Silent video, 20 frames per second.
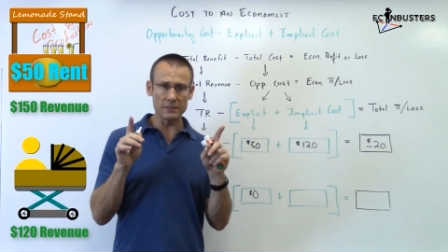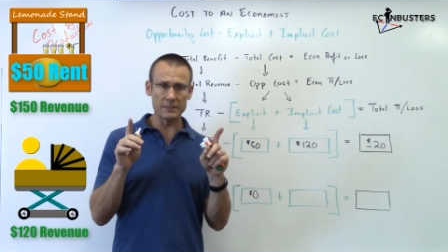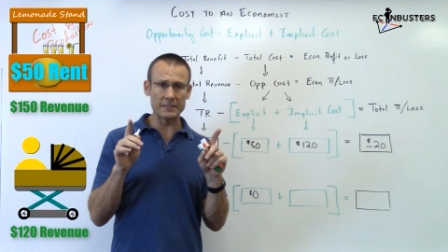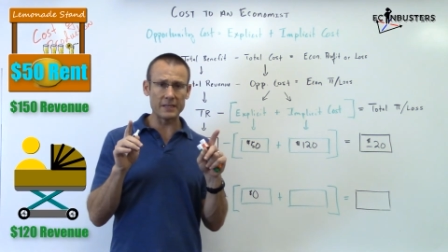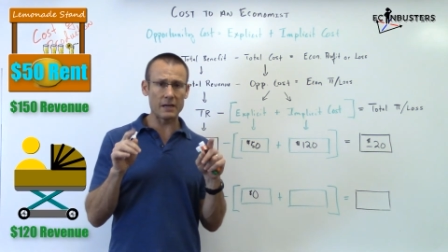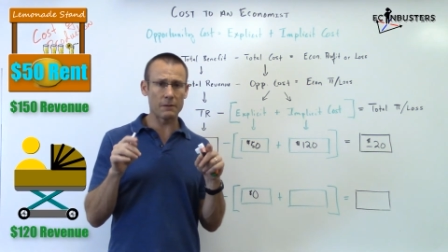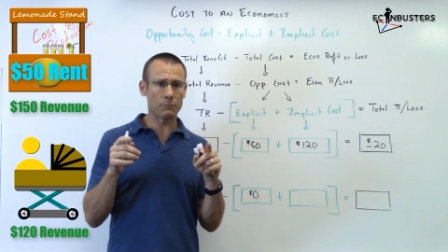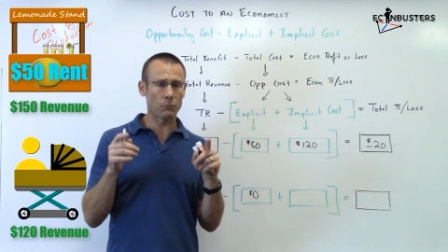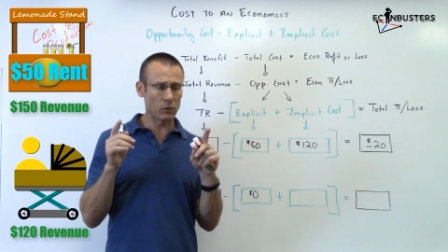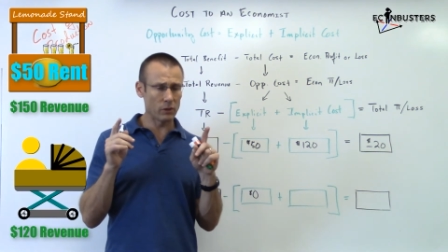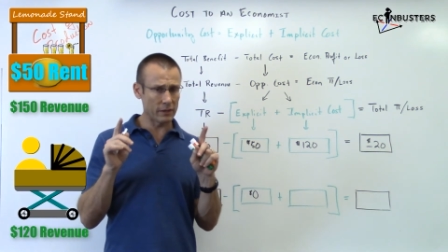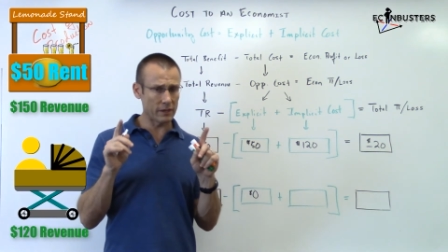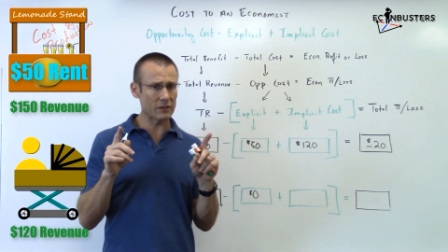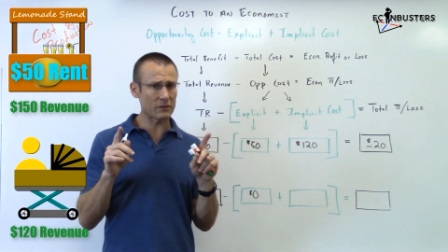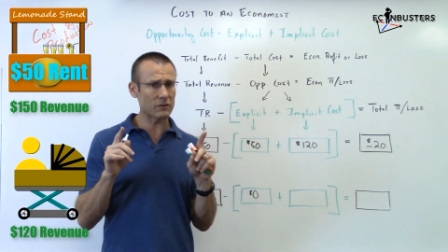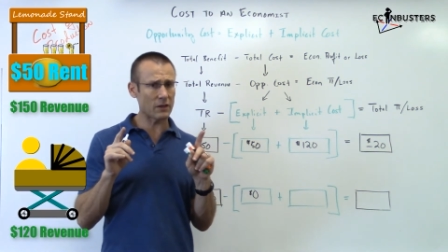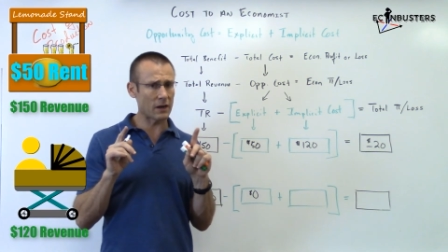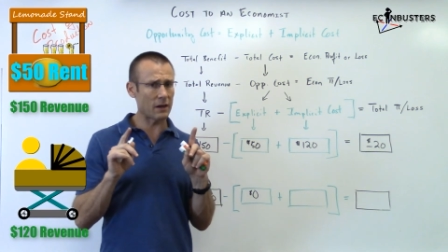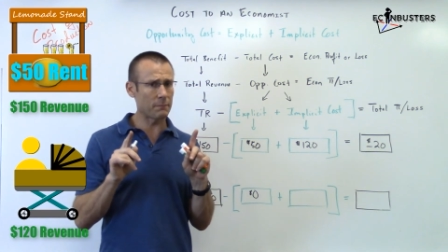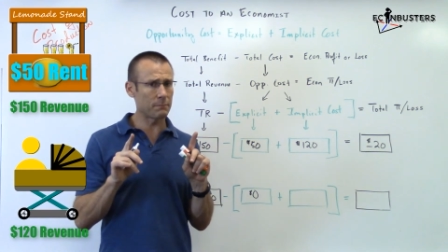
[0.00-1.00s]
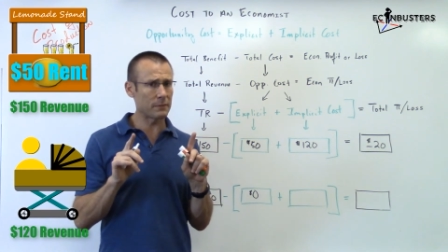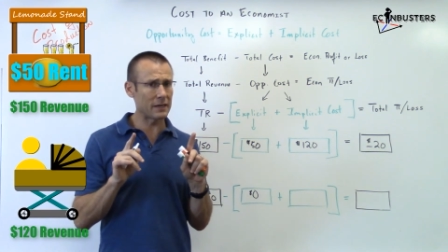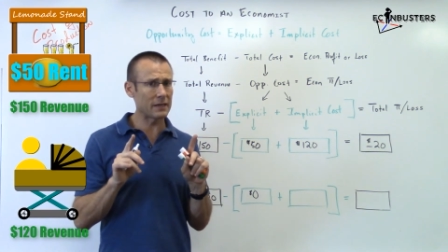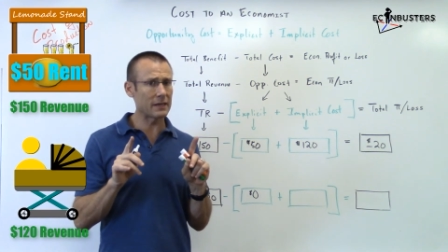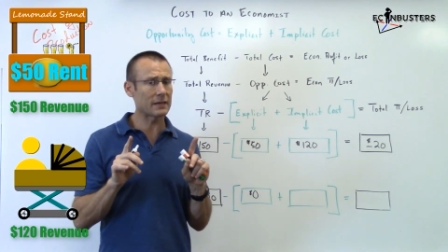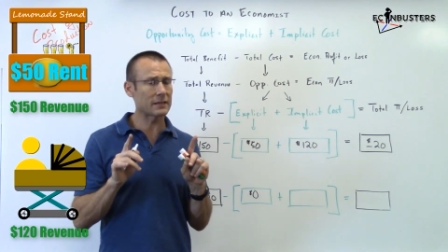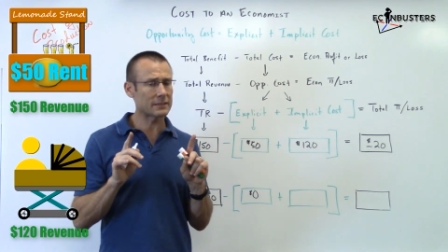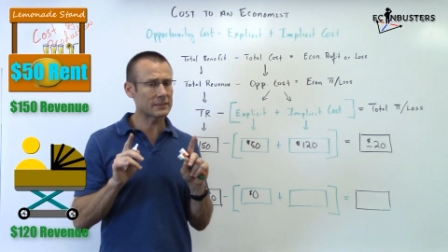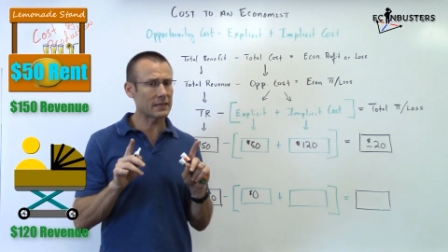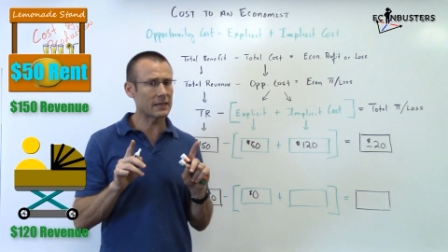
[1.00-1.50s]
standpoint, I'm
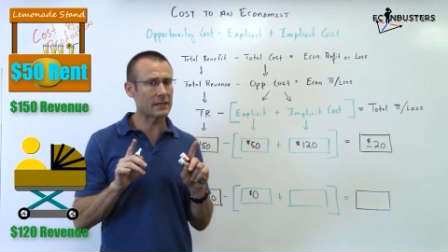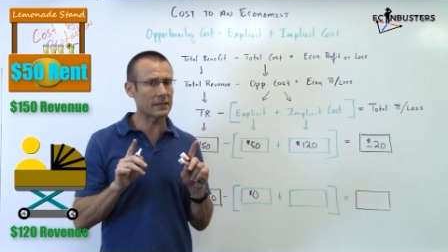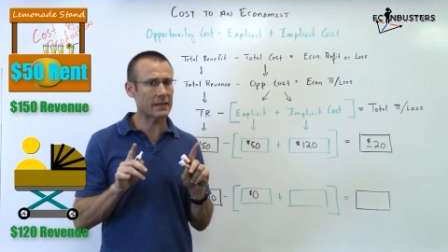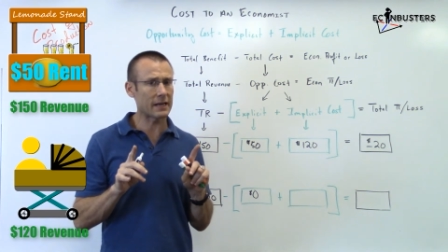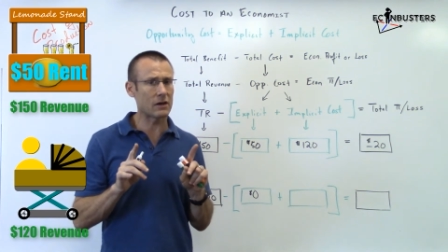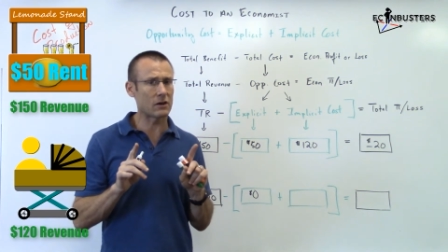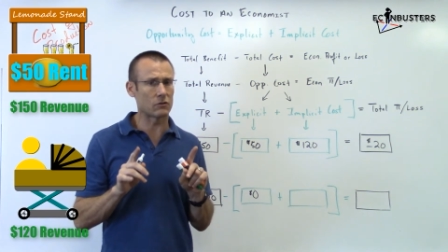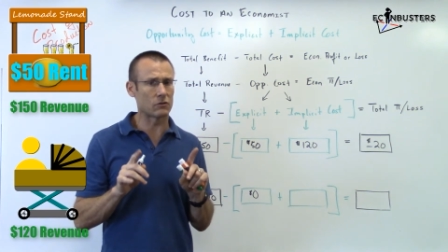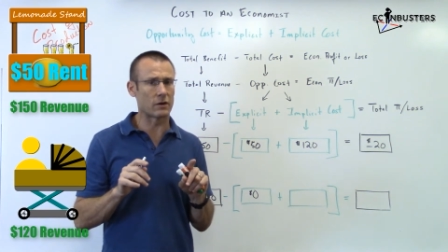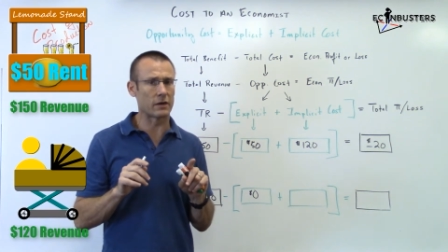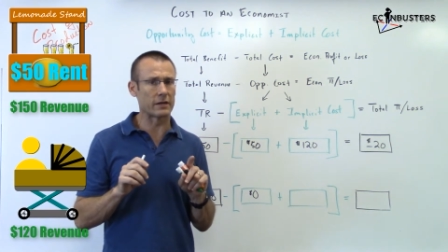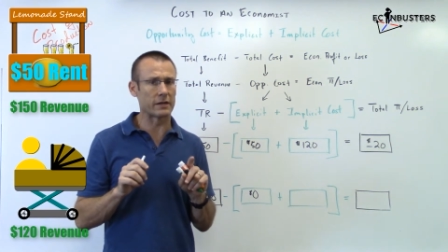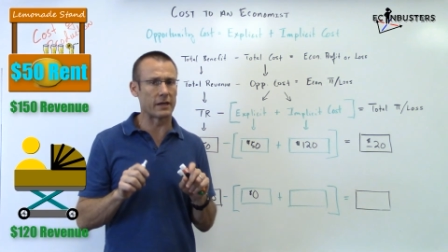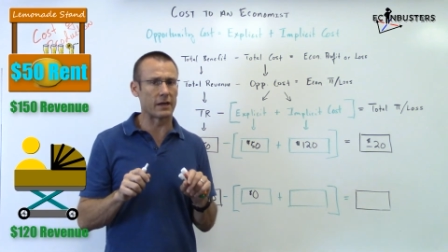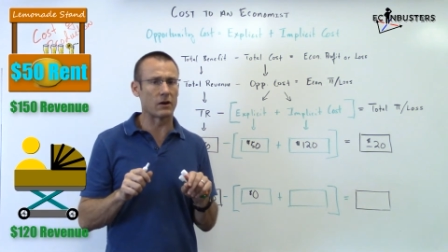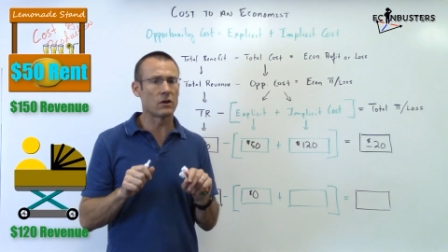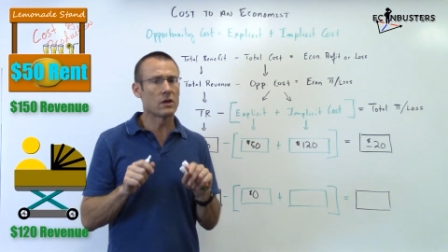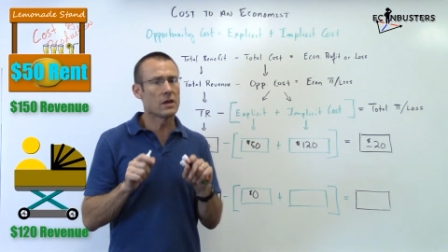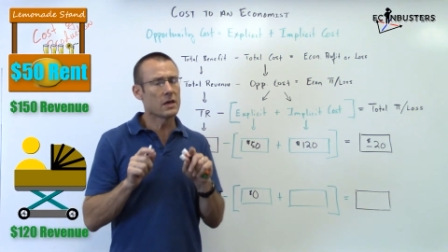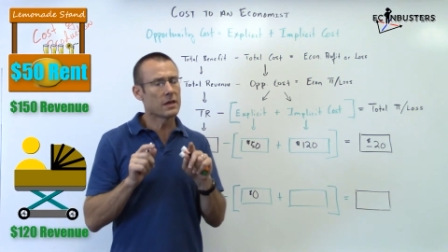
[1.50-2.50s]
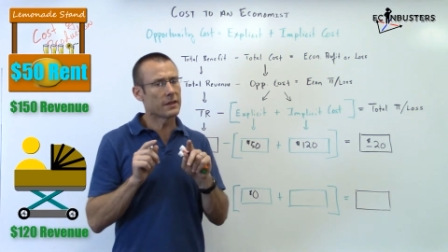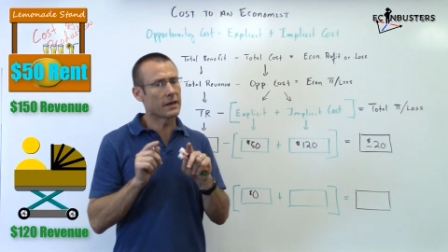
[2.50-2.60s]
meaning to say accountant right now,